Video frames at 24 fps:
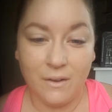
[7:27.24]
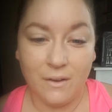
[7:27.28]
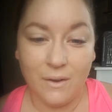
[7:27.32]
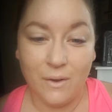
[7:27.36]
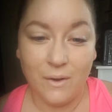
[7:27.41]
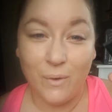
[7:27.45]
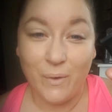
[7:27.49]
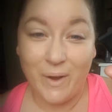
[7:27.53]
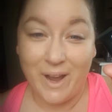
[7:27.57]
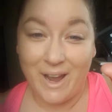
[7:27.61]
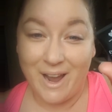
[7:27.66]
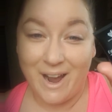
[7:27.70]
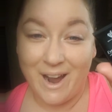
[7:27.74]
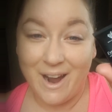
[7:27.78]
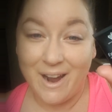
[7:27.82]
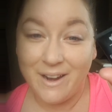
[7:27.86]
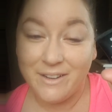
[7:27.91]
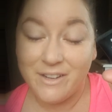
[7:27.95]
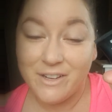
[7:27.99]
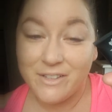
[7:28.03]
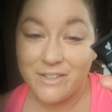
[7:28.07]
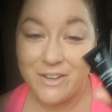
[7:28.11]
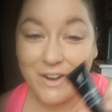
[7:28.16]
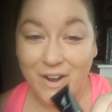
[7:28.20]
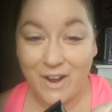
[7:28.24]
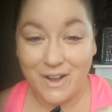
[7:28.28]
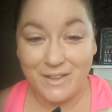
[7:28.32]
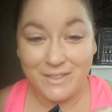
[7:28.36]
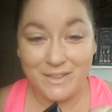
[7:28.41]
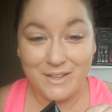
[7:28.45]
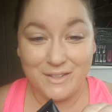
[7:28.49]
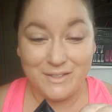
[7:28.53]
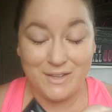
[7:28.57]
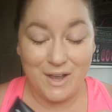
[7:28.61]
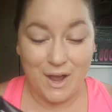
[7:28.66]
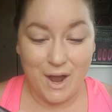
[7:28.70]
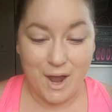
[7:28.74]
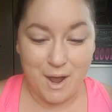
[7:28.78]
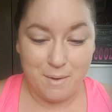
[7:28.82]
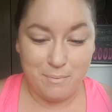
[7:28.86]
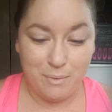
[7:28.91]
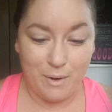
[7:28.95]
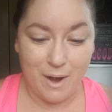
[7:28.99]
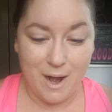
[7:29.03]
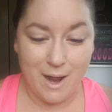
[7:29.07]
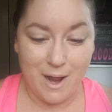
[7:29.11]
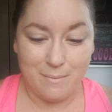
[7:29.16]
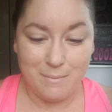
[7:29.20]
Okay, I just got this eye
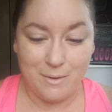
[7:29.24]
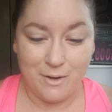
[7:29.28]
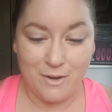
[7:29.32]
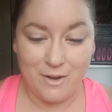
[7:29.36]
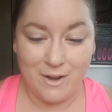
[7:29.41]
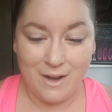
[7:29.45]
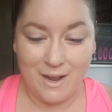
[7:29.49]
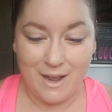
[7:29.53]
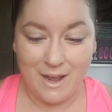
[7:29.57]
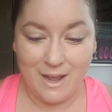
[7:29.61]
primer